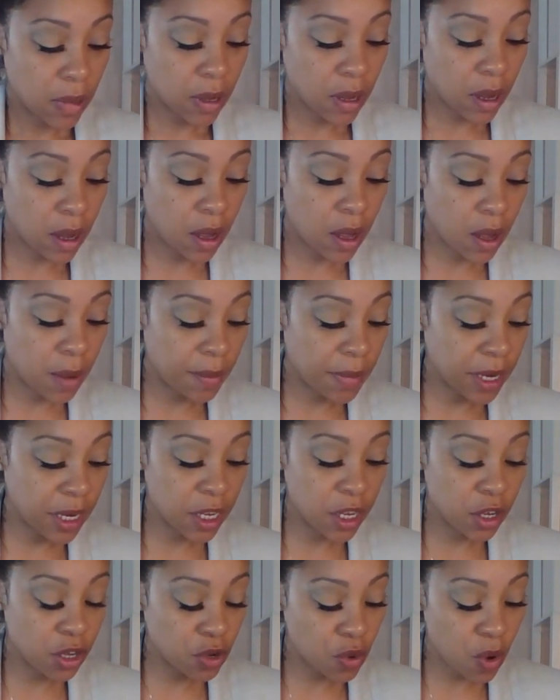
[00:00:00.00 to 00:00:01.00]

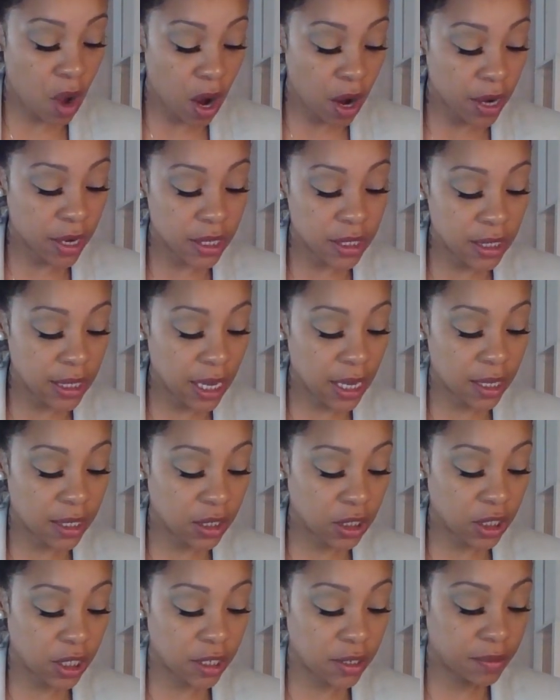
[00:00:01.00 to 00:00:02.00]
Many of you are
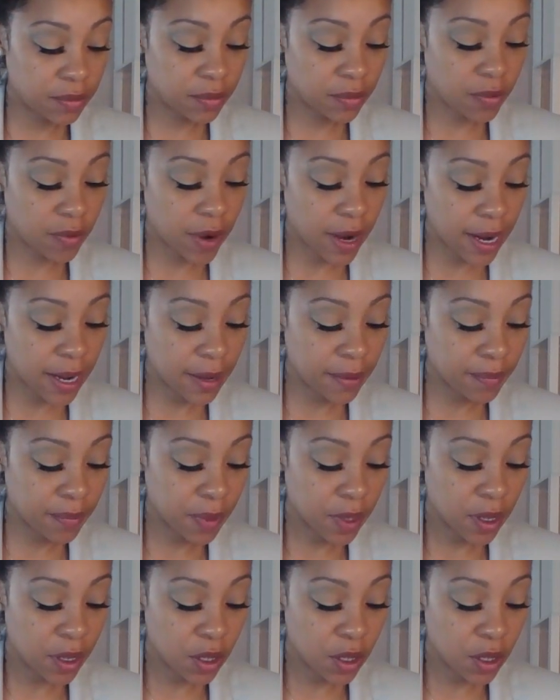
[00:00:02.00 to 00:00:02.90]
intelligent, right?